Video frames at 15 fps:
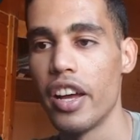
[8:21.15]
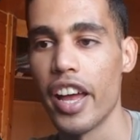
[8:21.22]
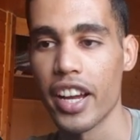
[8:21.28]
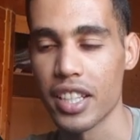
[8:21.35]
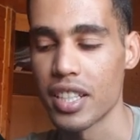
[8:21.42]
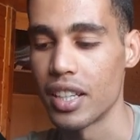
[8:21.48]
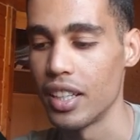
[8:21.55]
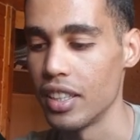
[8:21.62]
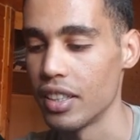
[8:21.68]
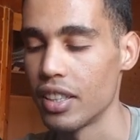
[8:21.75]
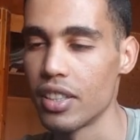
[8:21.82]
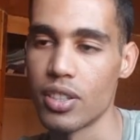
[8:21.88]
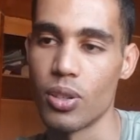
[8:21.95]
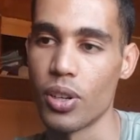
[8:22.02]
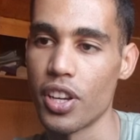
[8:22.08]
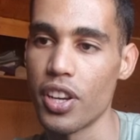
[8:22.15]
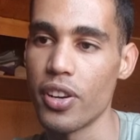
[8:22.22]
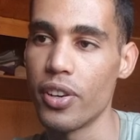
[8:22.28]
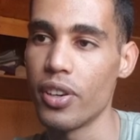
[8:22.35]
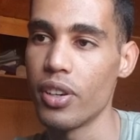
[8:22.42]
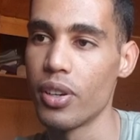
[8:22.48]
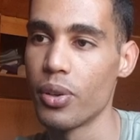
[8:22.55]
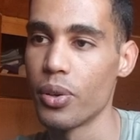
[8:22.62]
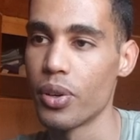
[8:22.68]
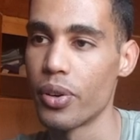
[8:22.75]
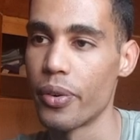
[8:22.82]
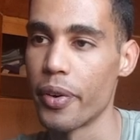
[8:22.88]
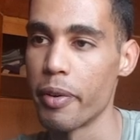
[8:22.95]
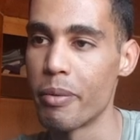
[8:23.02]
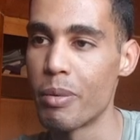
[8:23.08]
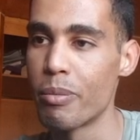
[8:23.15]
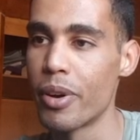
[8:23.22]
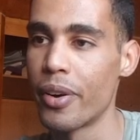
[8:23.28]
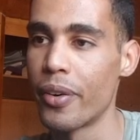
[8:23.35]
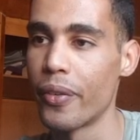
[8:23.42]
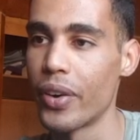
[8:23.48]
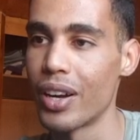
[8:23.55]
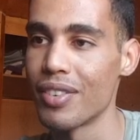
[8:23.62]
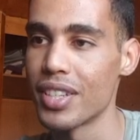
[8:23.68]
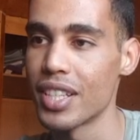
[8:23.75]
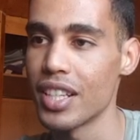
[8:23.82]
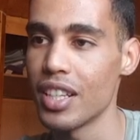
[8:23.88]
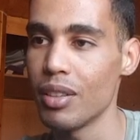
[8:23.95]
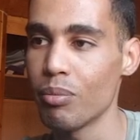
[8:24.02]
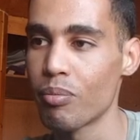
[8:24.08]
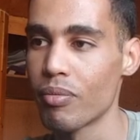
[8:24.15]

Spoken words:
Excellent. So here, remember RAVC.